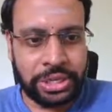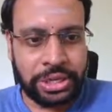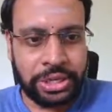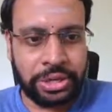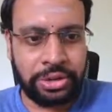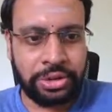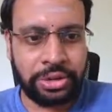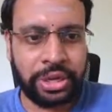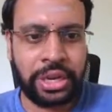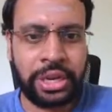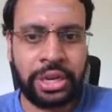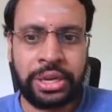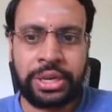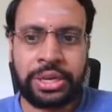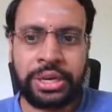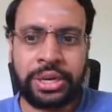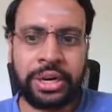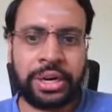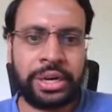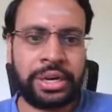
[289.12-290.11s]
okay,
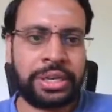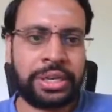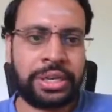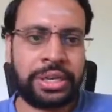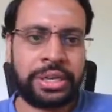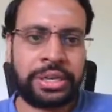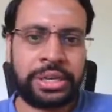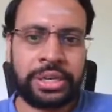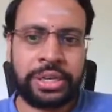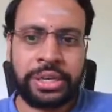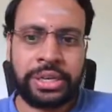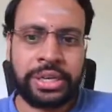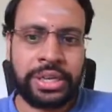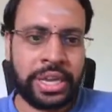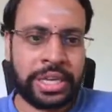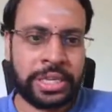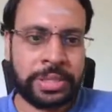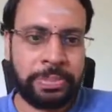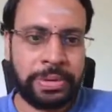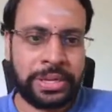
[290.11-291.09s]
and then
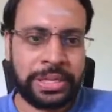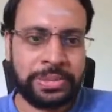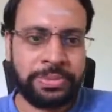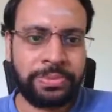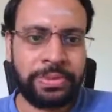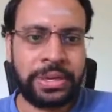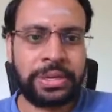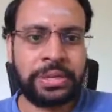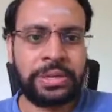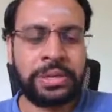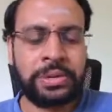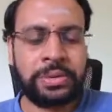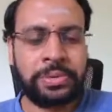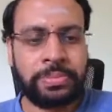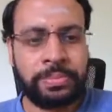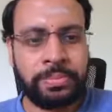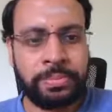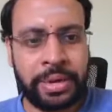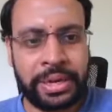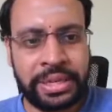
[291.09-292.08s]
x plus 1
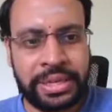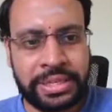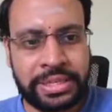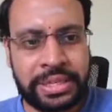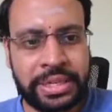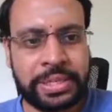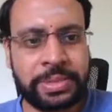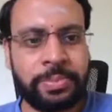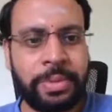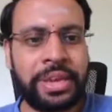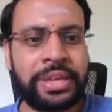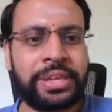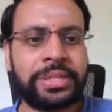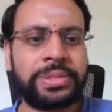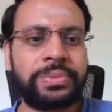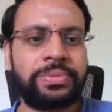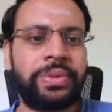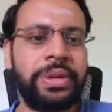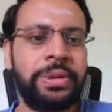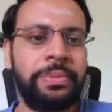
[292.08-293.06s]
minus x
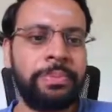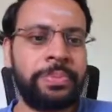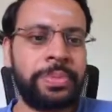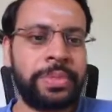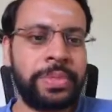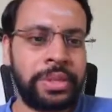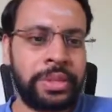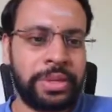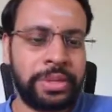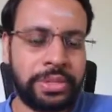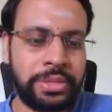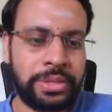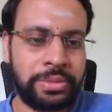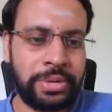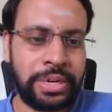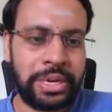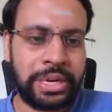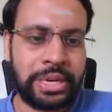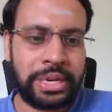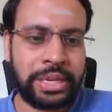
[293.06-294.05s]
minus 1,
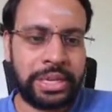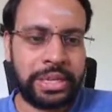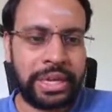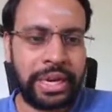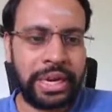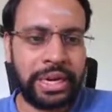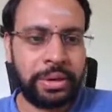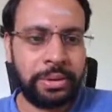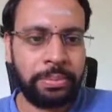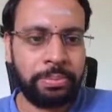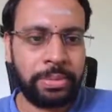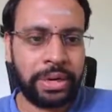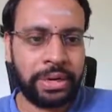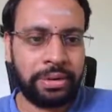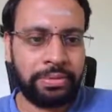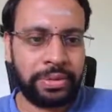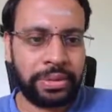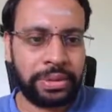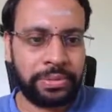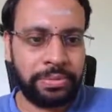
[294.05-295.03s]
similarly that, but
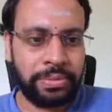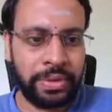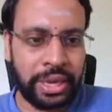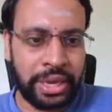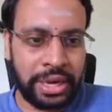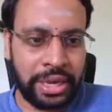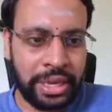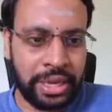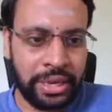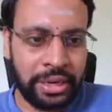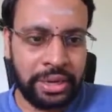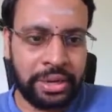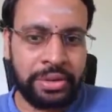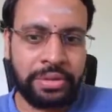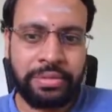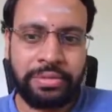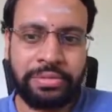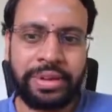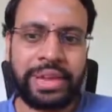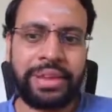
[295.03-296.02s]
with varying
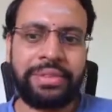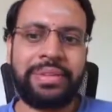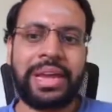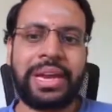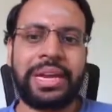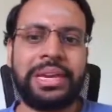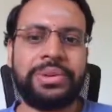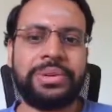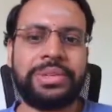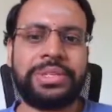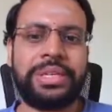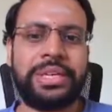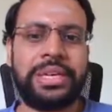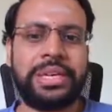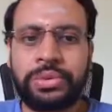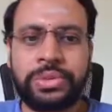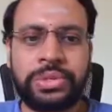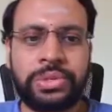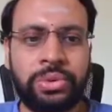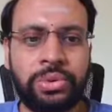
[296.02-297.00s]
y values here.
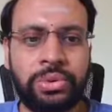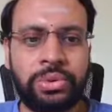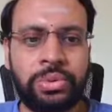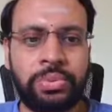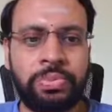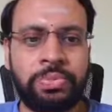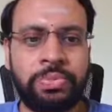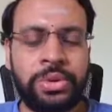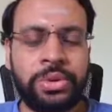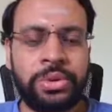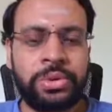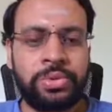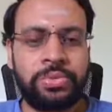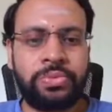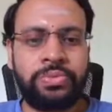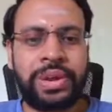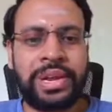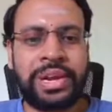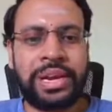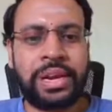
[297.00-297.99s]
So
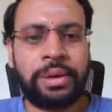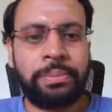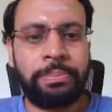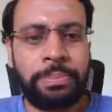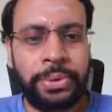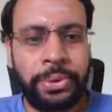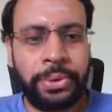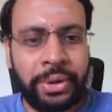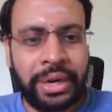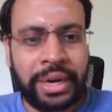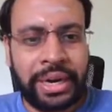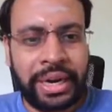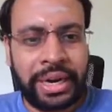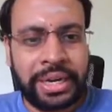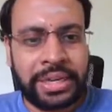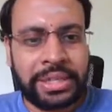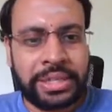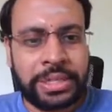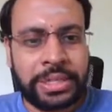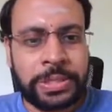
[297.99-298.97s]
while computing
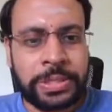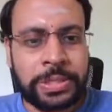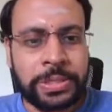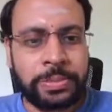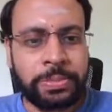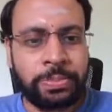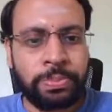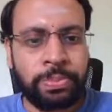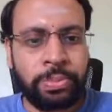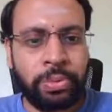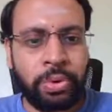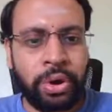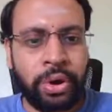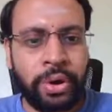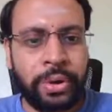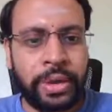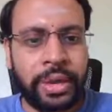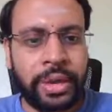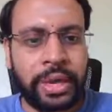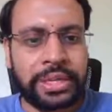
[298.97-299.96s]
at this
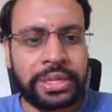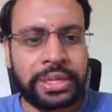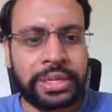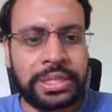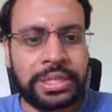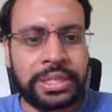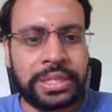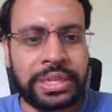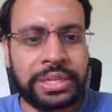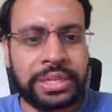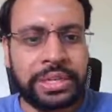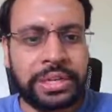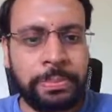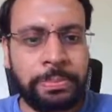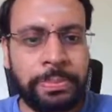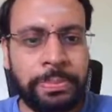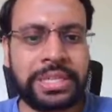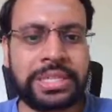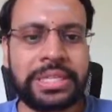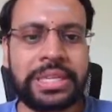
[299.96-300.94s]
central
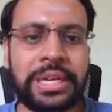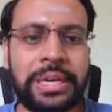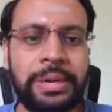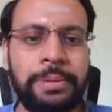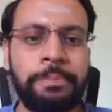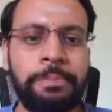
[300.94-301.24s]
pixel,